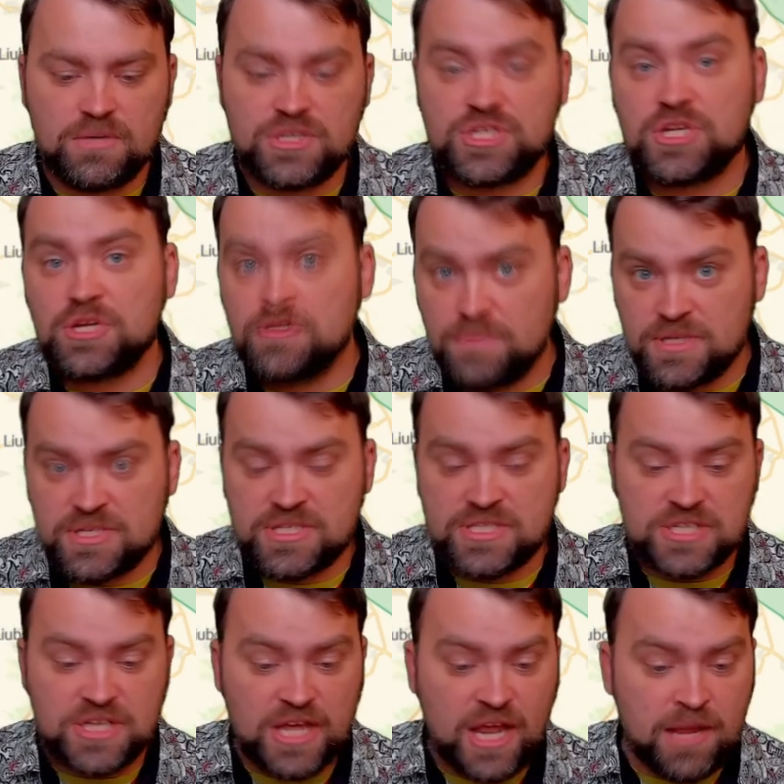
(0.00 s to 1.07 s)
which could be the
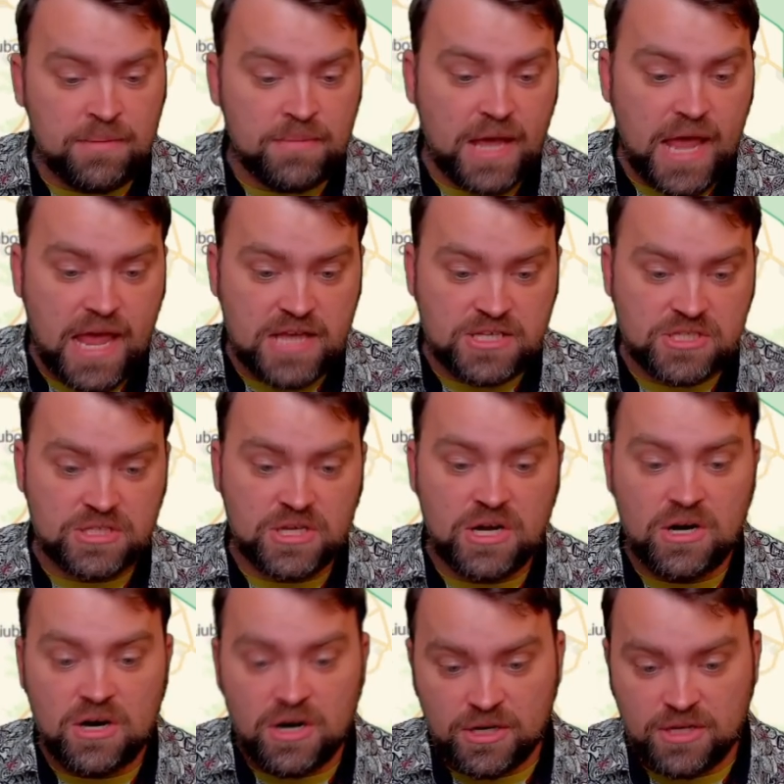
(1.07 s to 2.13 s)
same as in
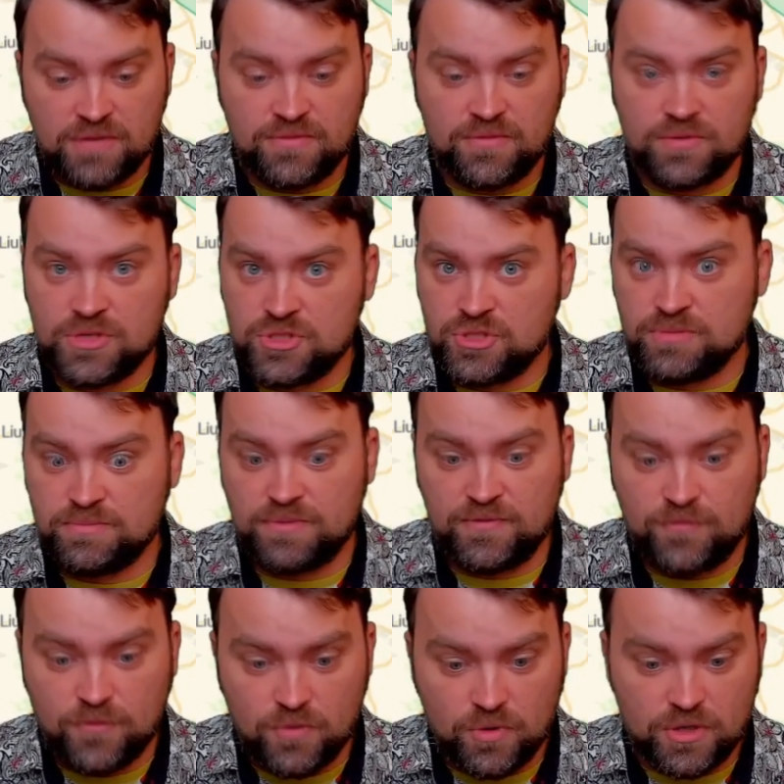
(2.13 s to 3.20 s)
Kharkiv region
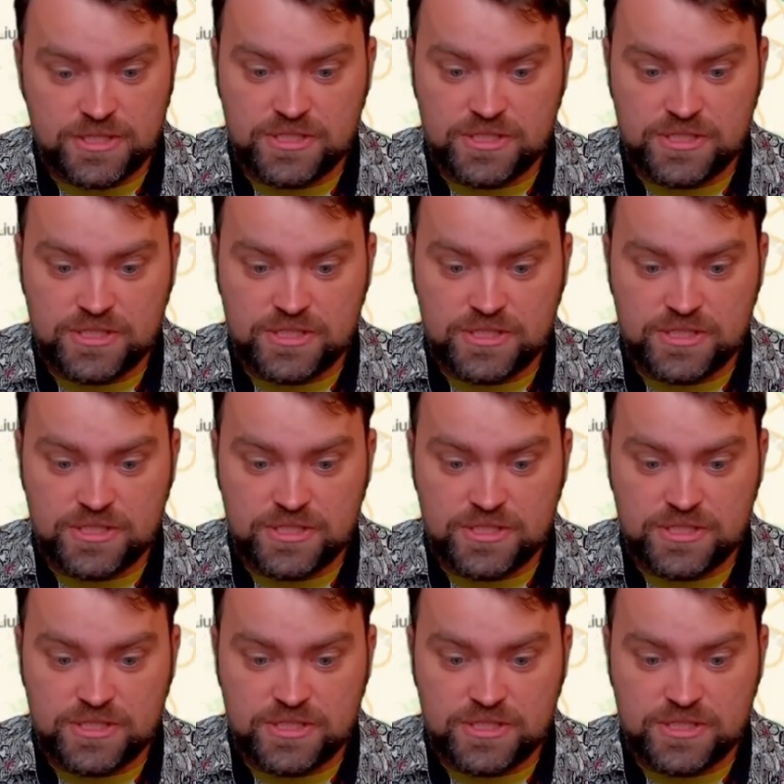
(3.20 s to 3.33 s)
before.